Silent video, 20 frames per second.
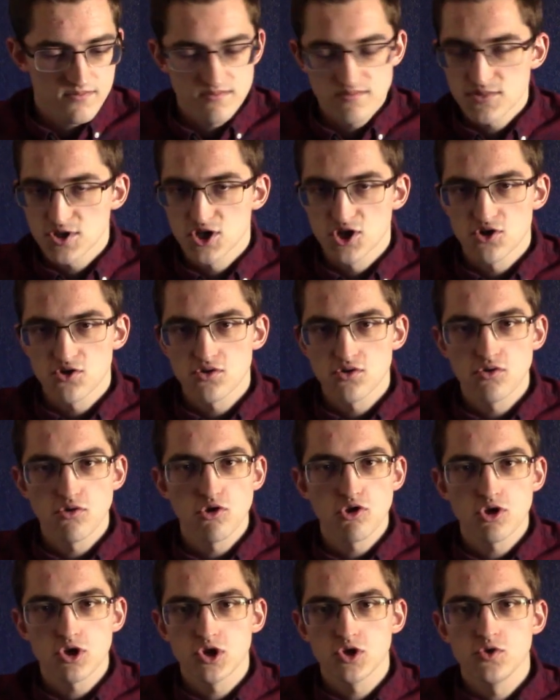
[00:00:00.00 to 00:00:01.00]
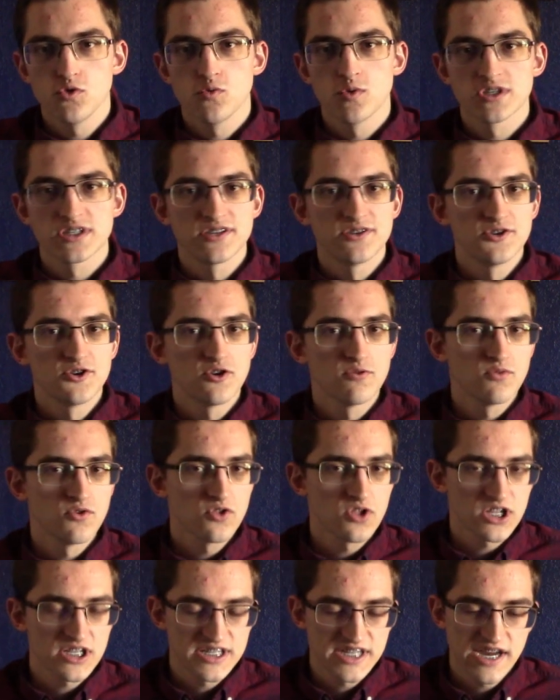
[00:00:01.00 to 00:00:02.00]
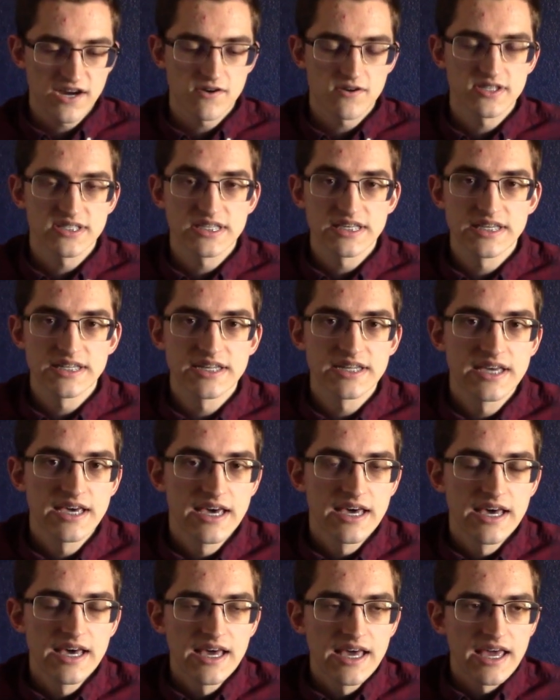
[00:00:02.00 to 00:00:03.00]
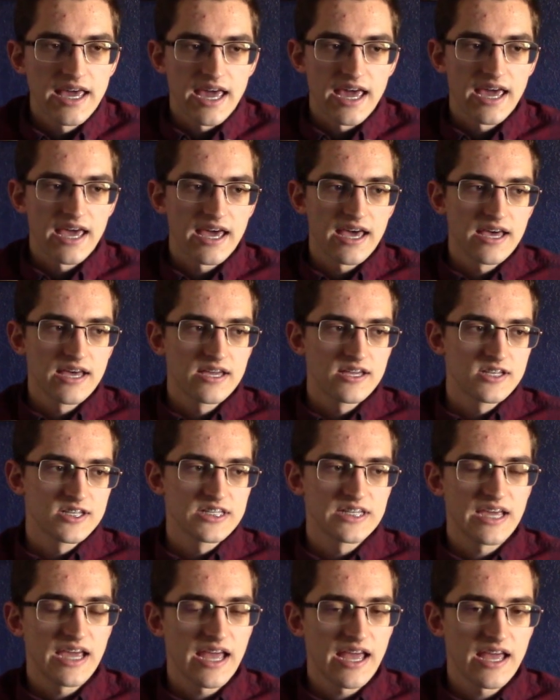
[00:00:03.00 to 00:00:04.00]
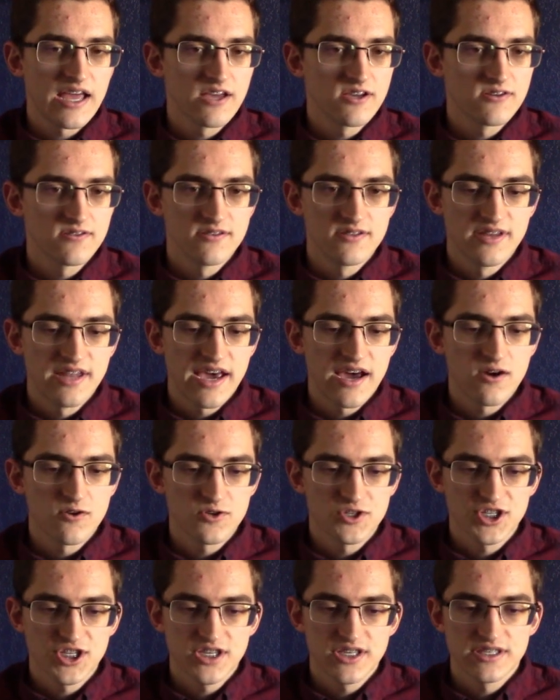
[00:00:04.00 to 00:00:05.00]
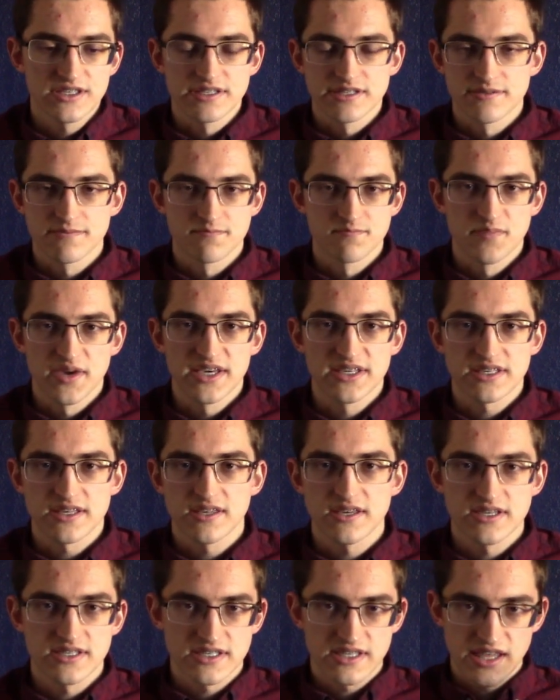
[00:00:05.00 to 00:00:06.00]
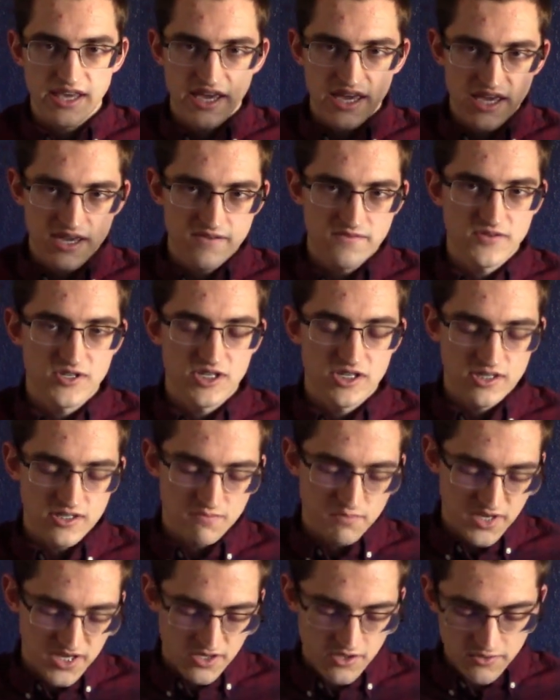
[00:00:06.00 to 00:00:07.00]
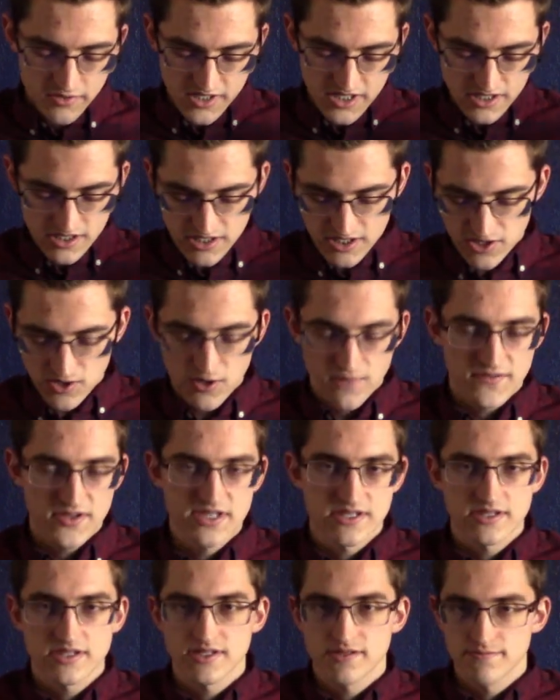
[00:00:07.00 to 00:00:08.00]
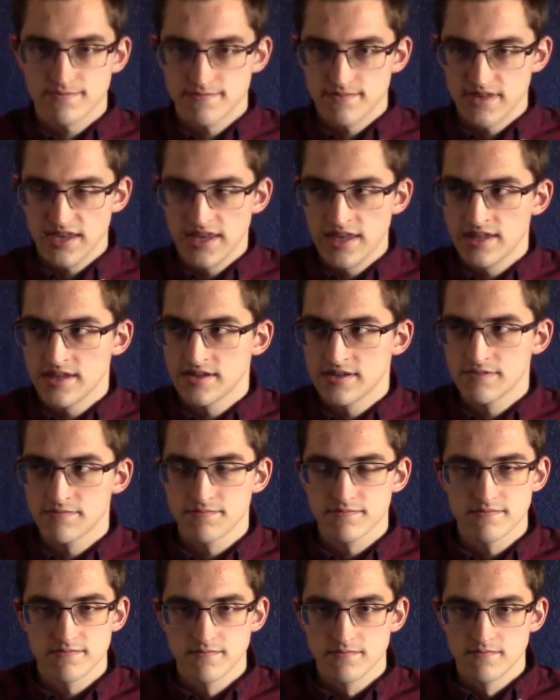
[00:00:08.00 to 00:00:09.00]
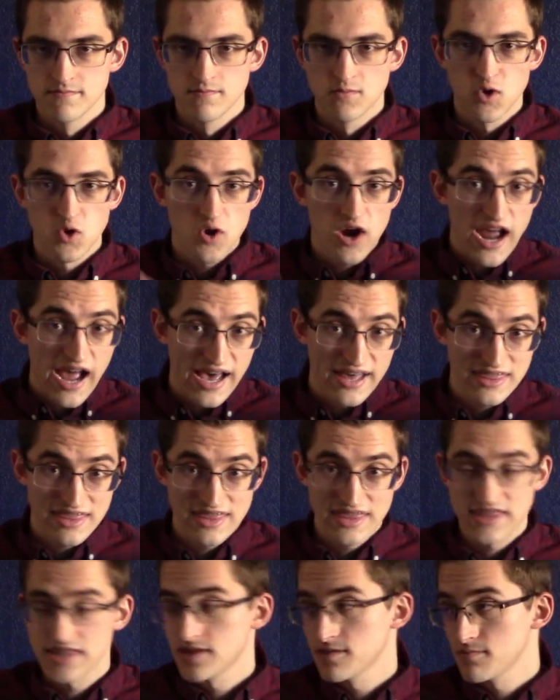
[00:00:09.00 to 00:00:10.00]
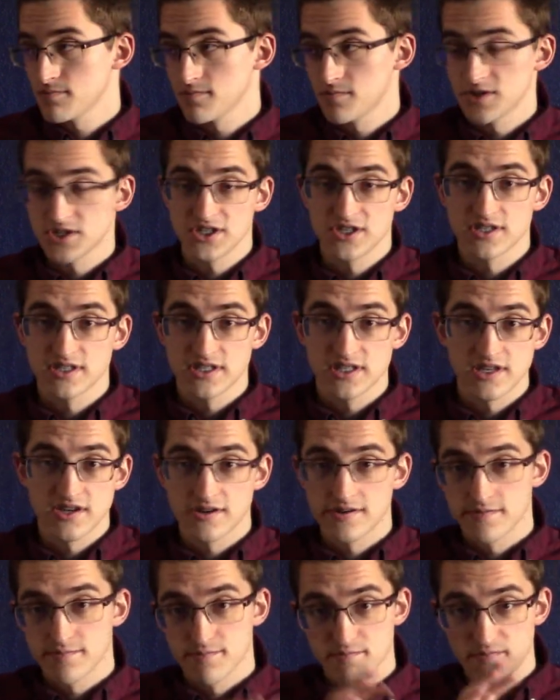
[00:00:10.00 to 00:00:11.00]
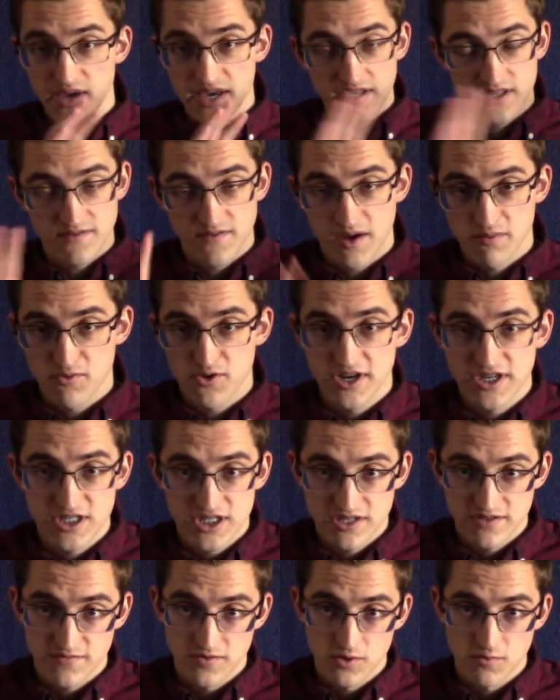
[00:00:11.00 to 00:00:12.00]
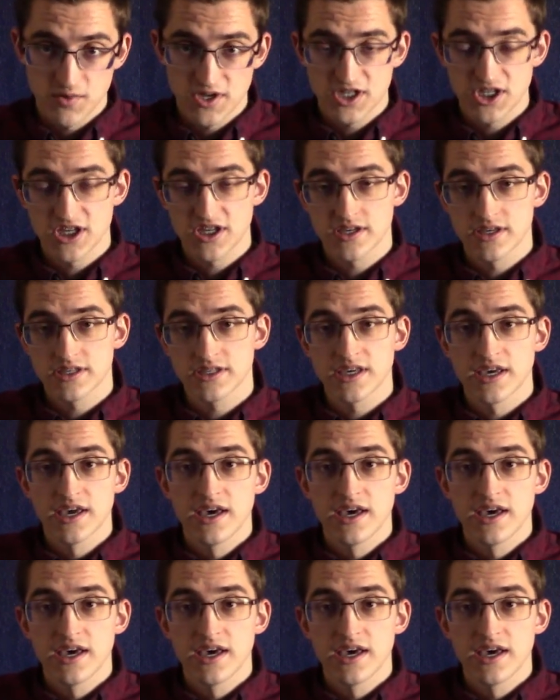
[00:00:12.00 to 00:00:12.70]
girl who was a noble in Terrasen, and now she's basically a slave. She's being used as a servant in Morath, which is their base of operations for the witches.